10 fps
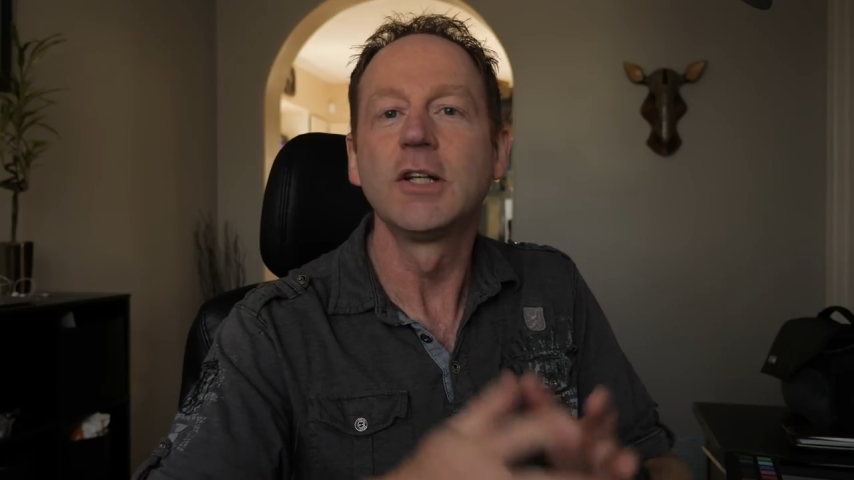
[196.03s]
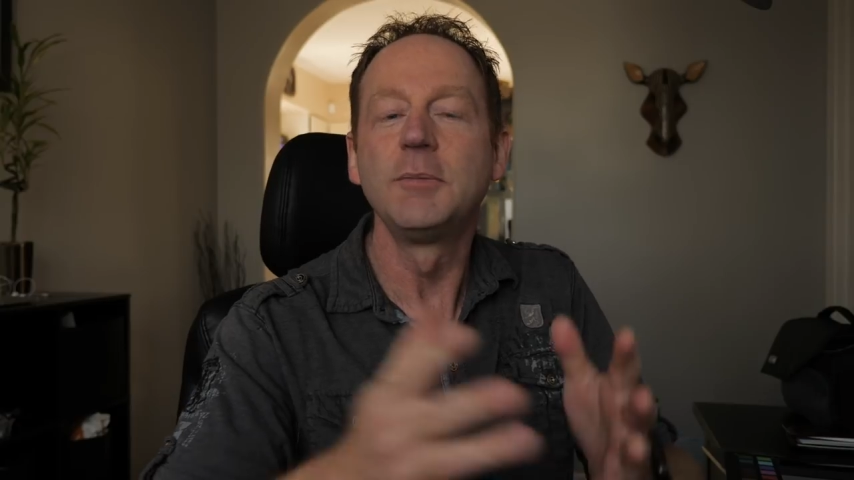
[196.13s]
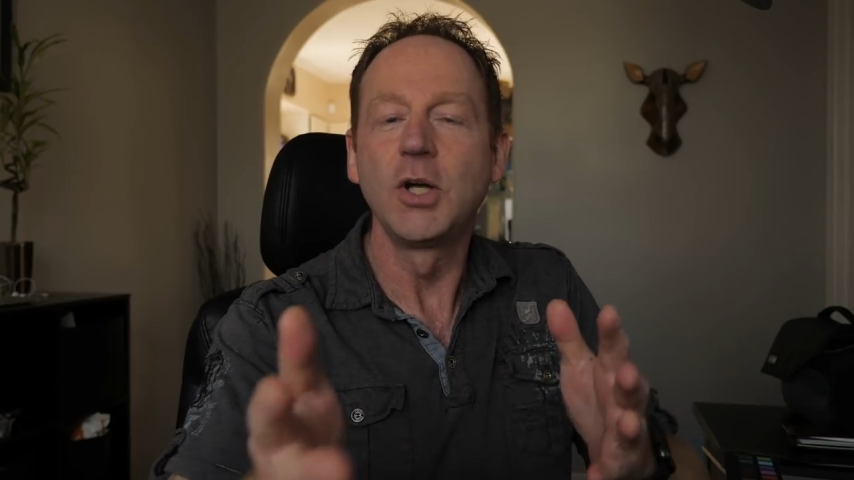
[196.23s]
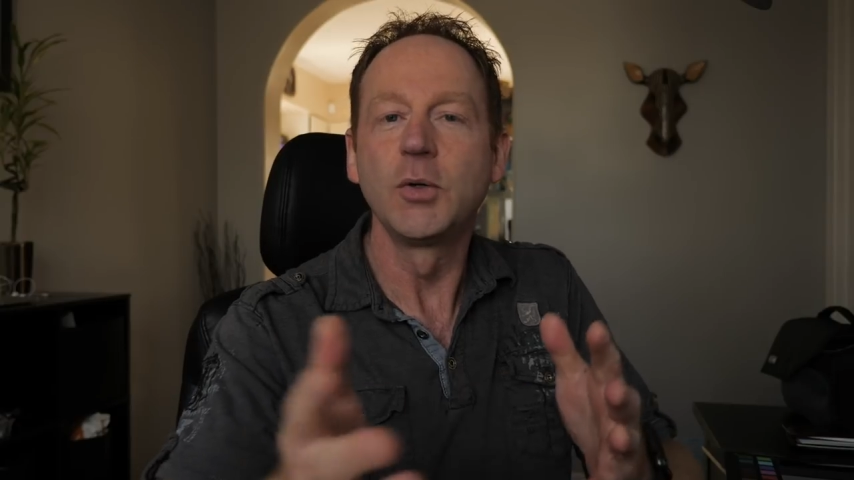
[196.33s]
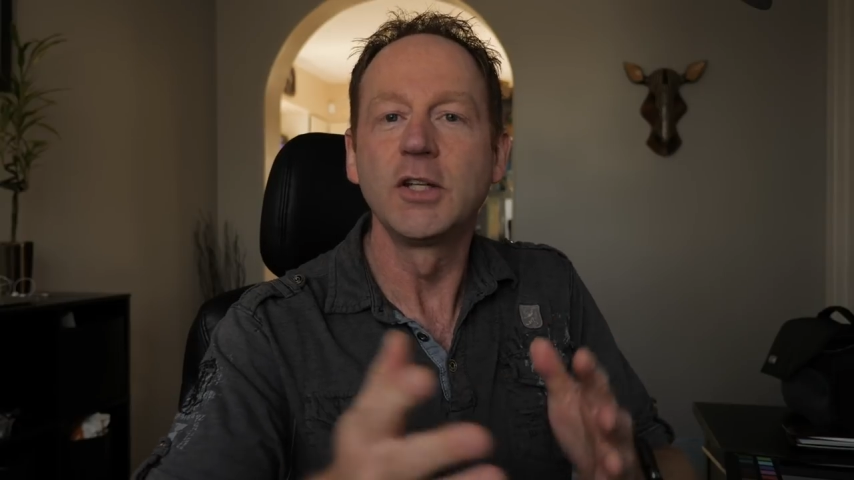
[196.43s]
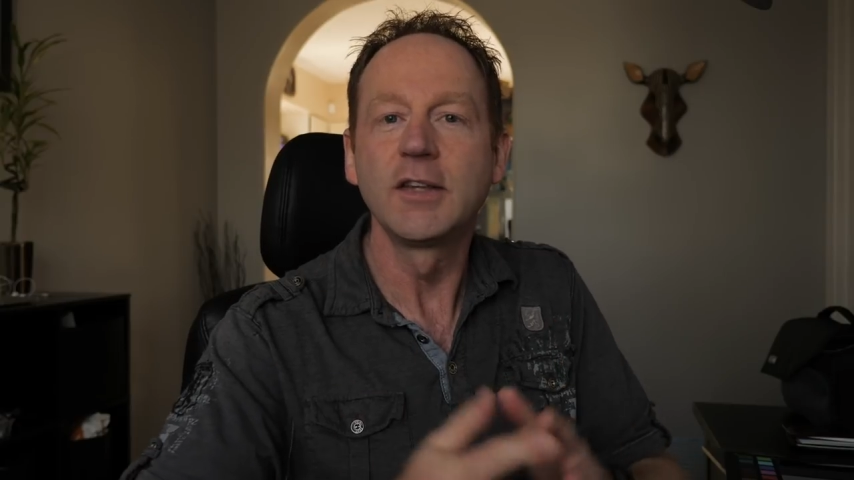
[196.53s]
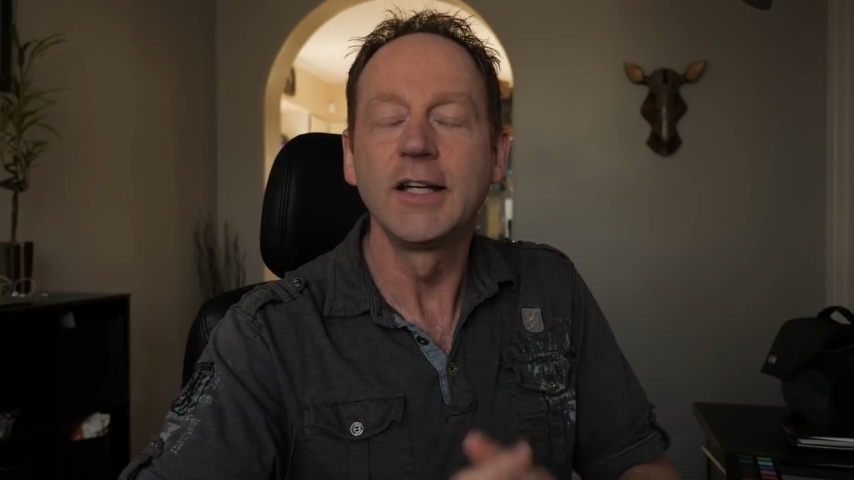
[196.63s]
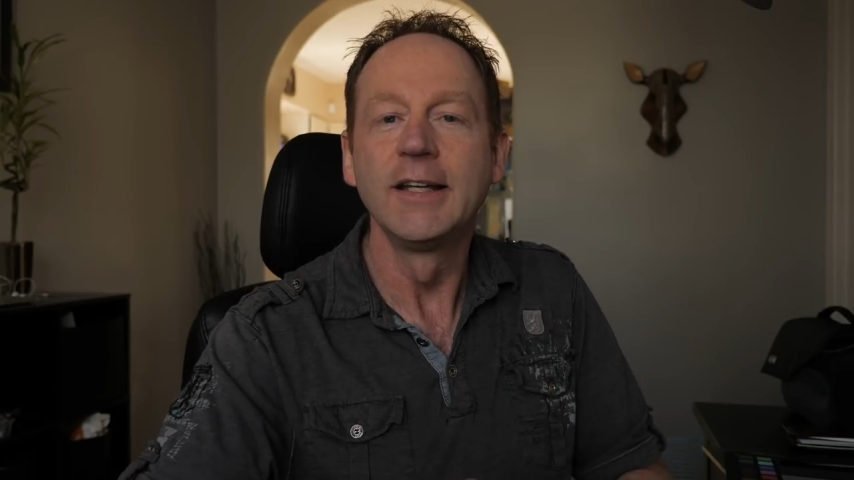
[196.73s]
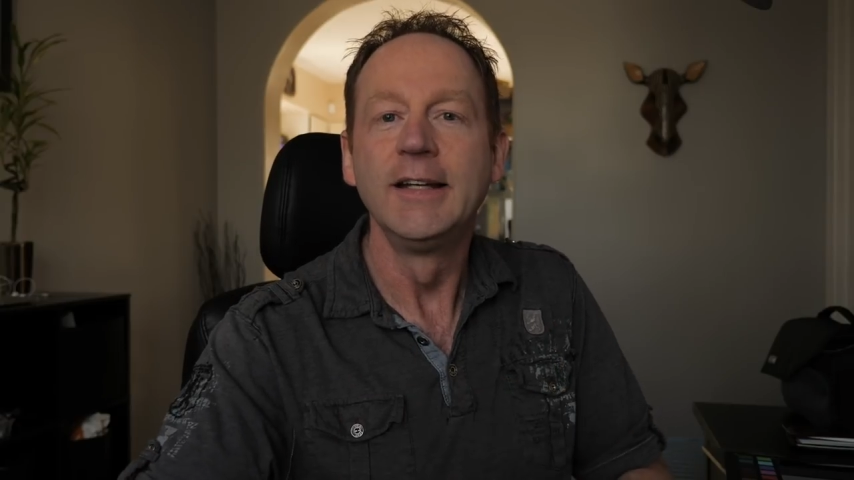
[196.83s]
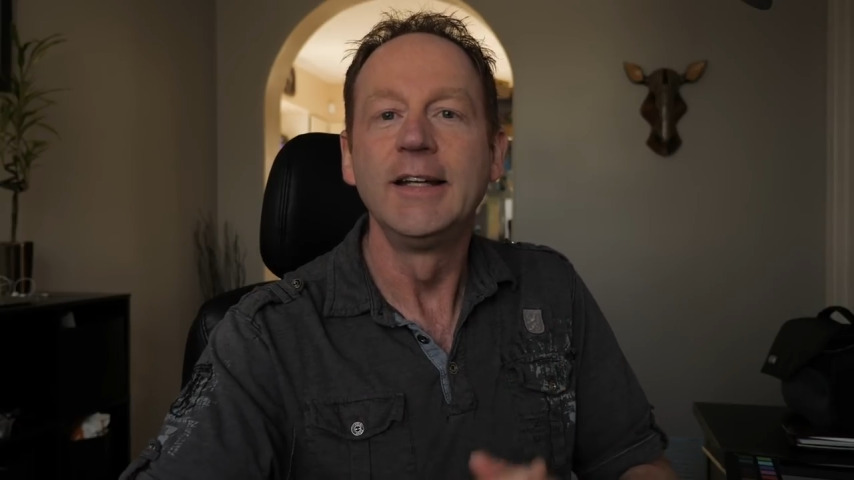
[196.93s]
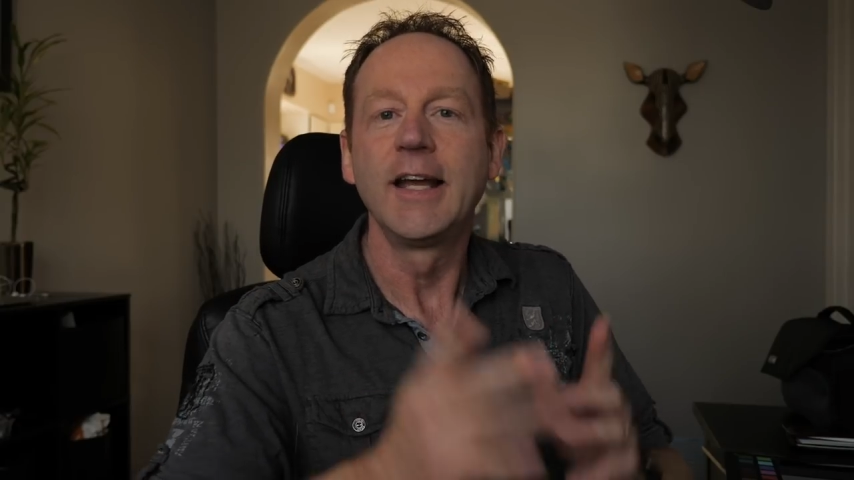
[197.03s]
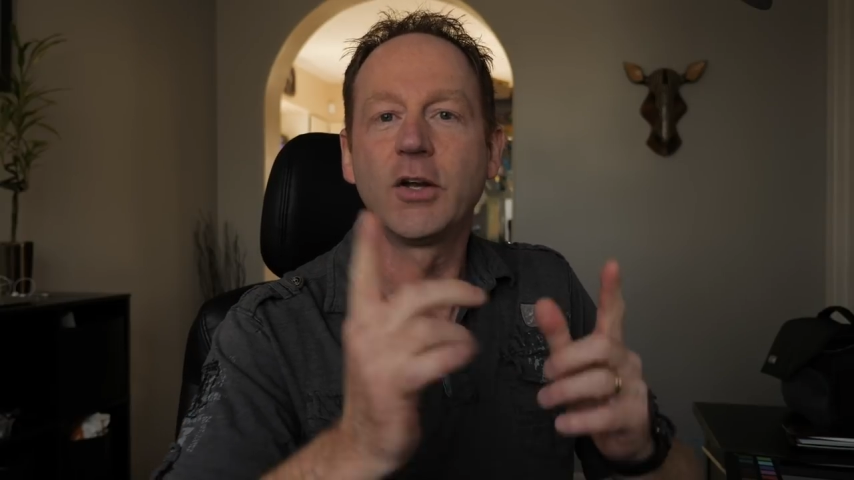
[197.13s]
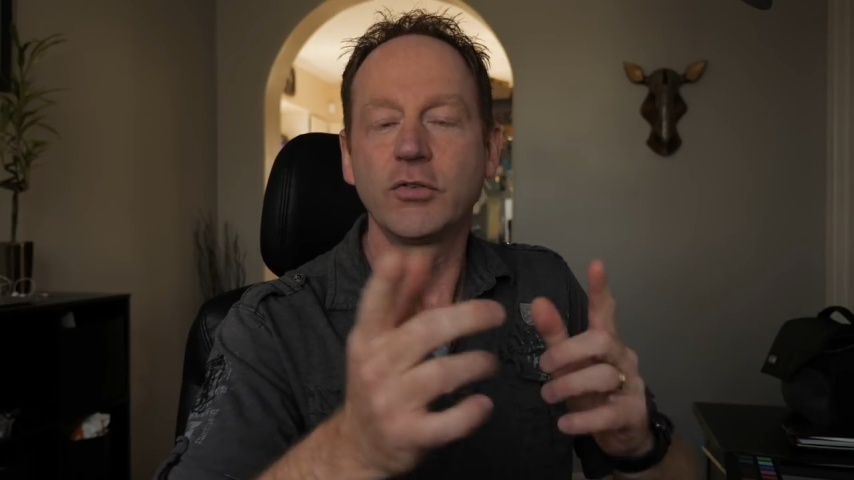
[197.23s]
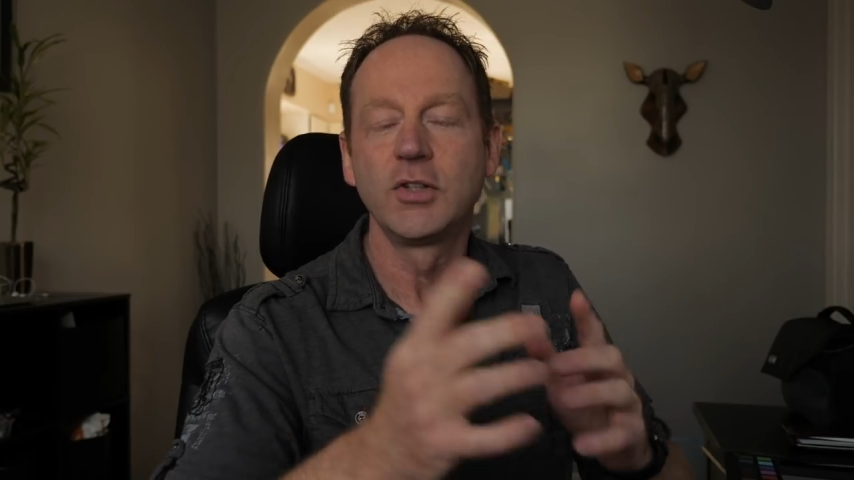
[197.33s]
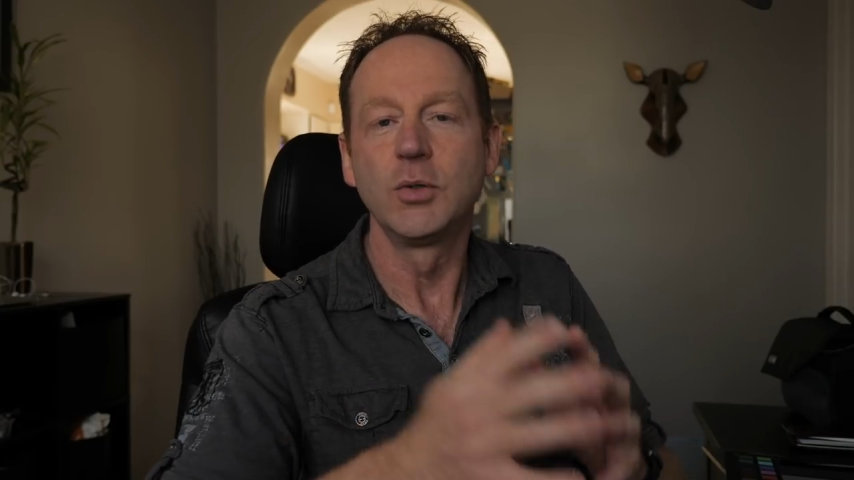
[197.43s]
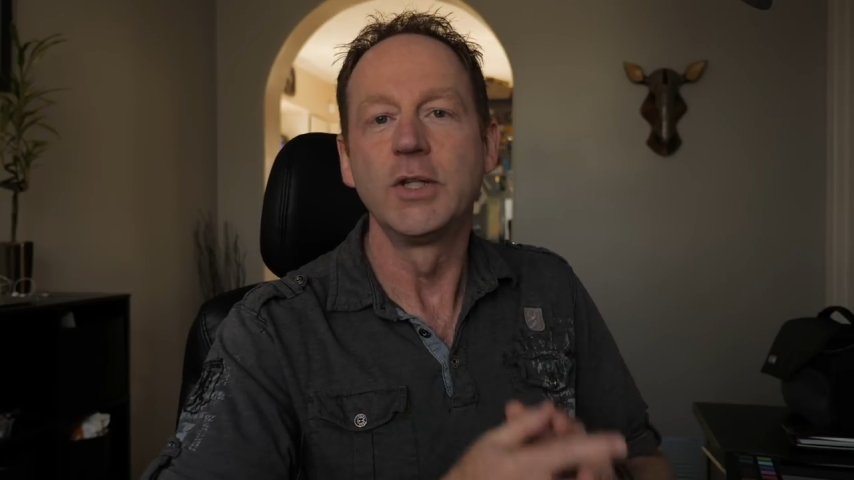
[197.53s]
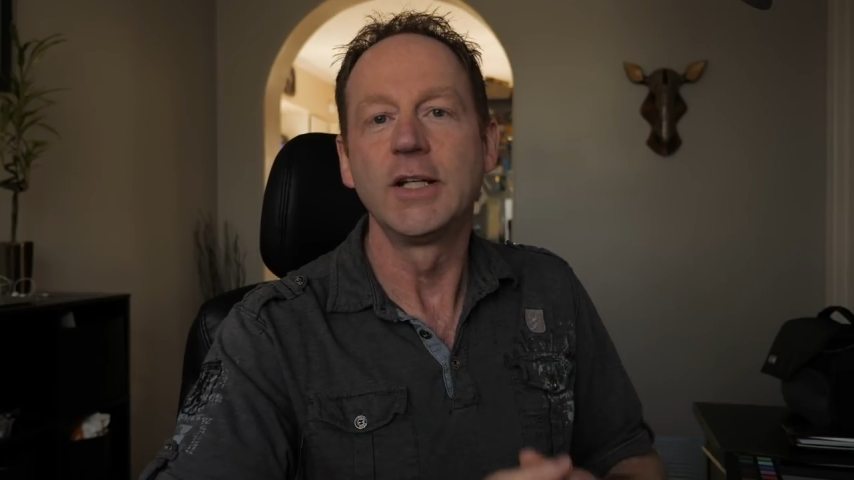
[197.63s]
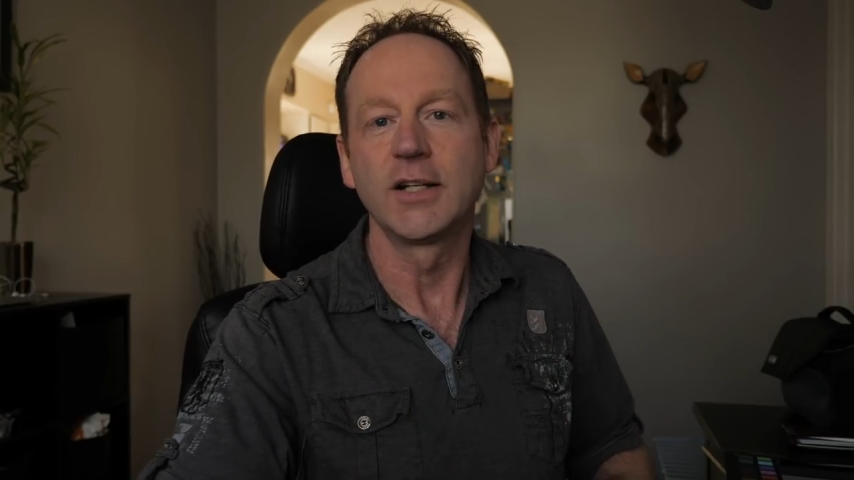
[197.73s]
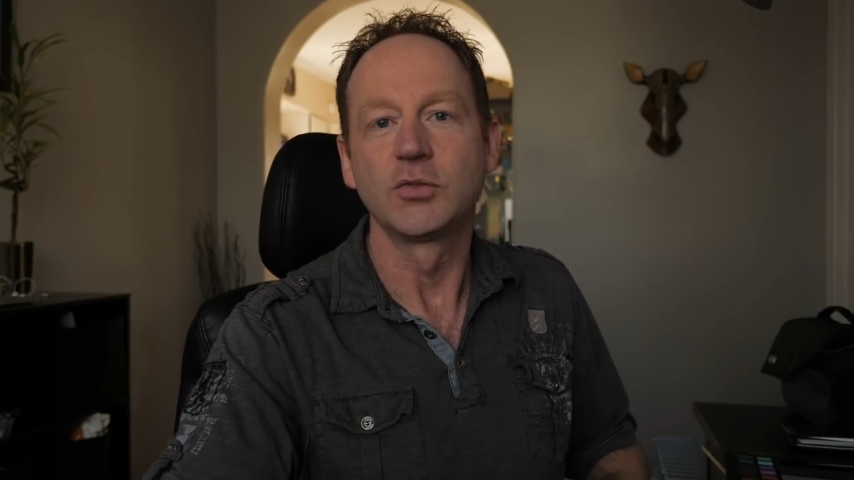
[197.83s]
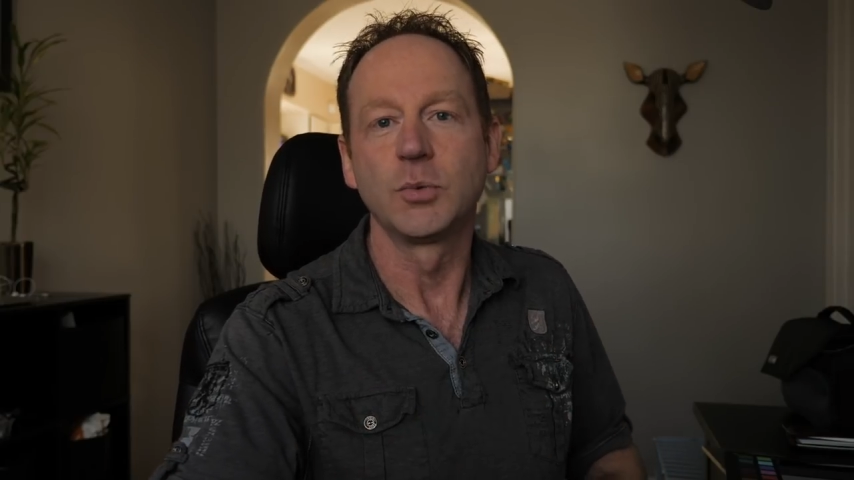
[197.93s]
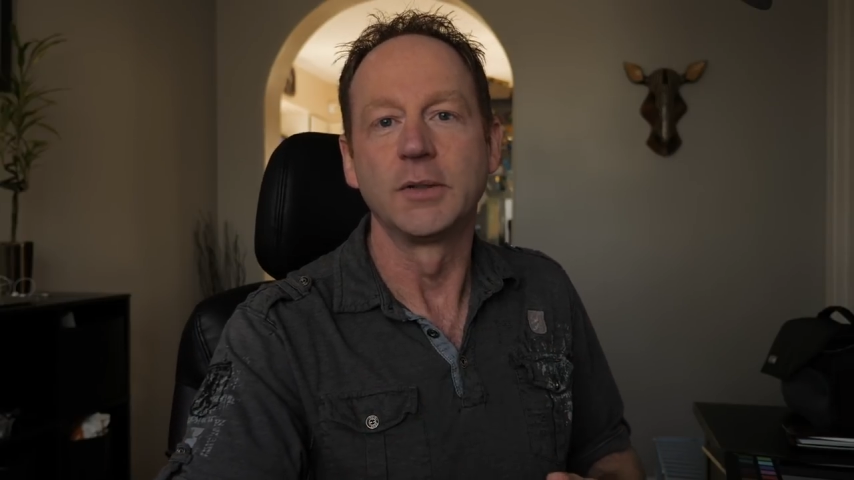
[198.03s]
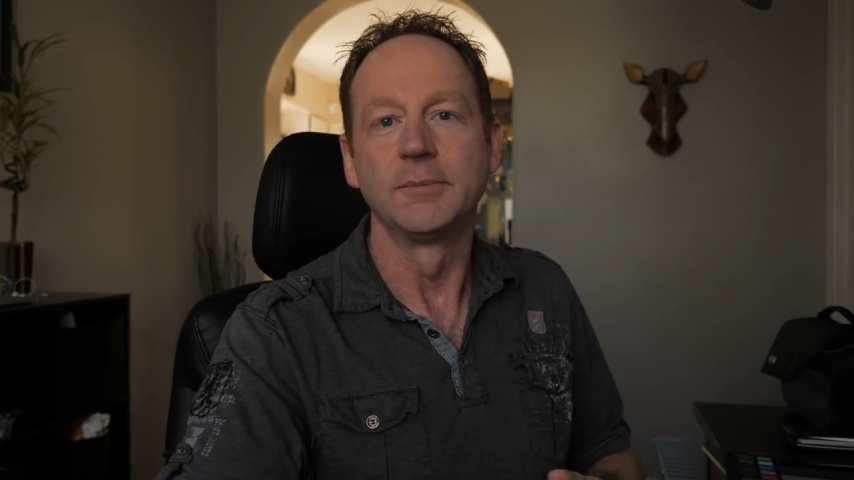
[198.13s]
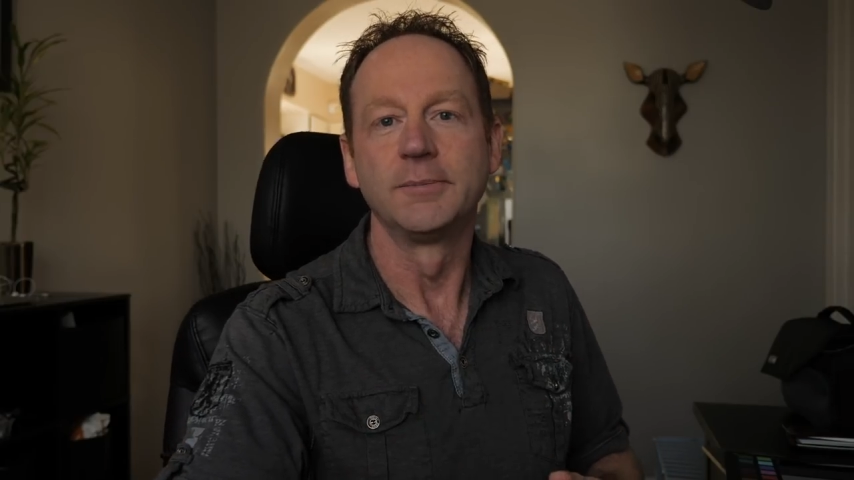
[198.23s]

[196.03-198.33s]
Let me know what you think, and I'll see you in the next one.